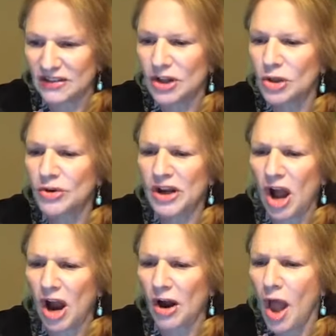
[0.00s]
including
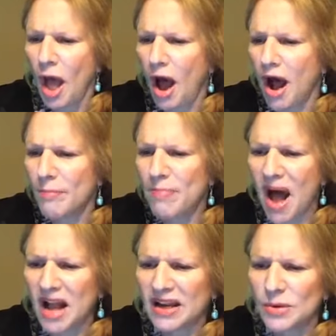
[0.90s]
our uh,
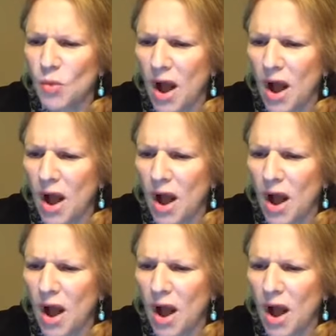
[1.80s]
Bakken,